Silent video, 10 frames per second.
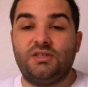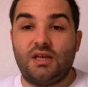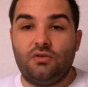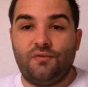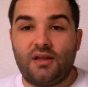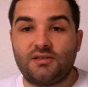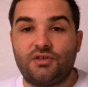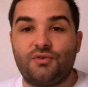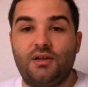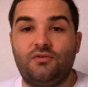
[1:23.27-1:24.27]
Juventus are
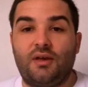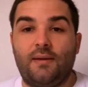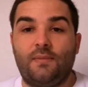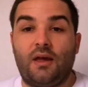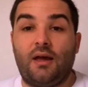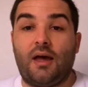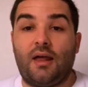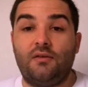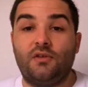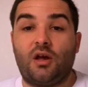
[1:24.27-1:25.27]
trying to get
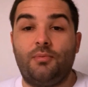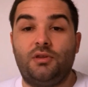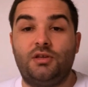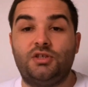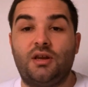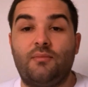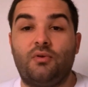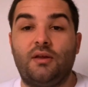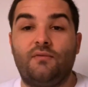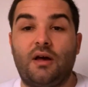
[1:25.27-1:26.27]
ahead of the competition and
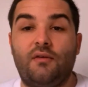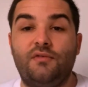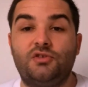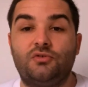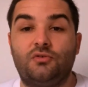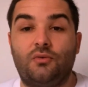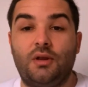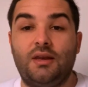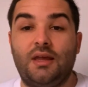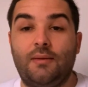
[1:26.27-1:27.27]
bring VLAHOVIC to
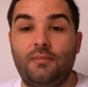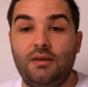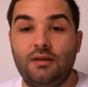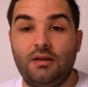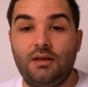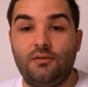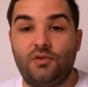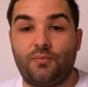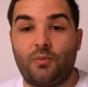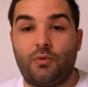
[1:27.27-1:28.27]
Turin immediately.
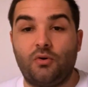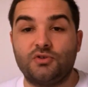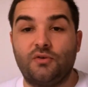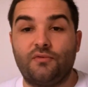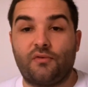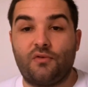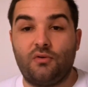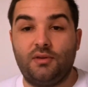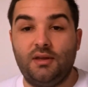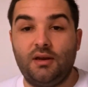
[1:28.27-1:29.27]
The proposal for
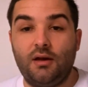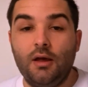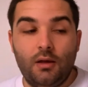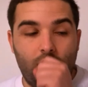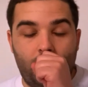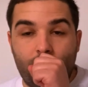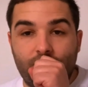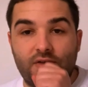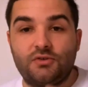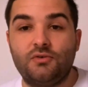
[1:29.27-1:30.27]
Fiorentina
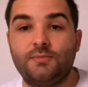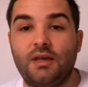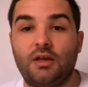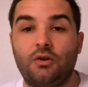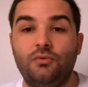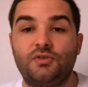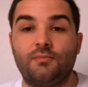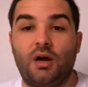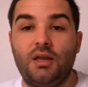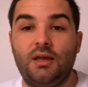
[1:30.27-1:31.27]
includes
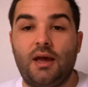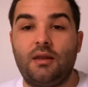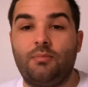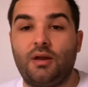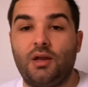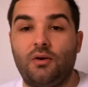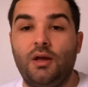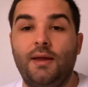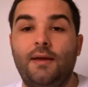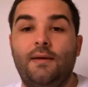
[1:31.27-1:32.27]
money and a player.
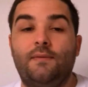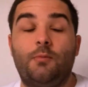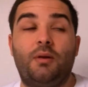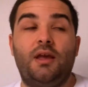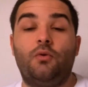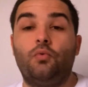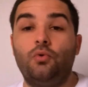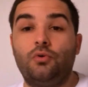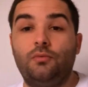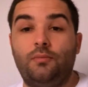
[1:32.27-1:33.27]
The player who
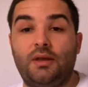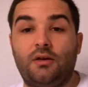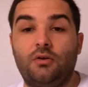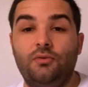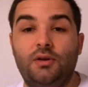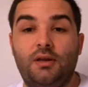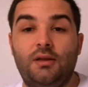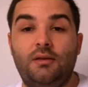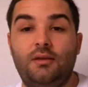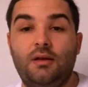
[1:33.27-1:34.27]
could be included
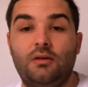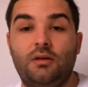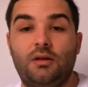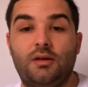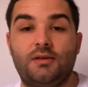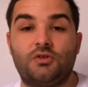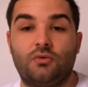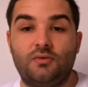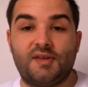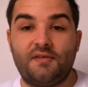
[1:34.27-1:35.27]
in the deal is
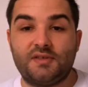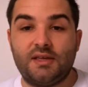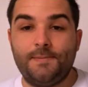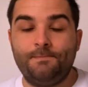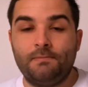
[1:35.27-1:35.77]
Kulusevski,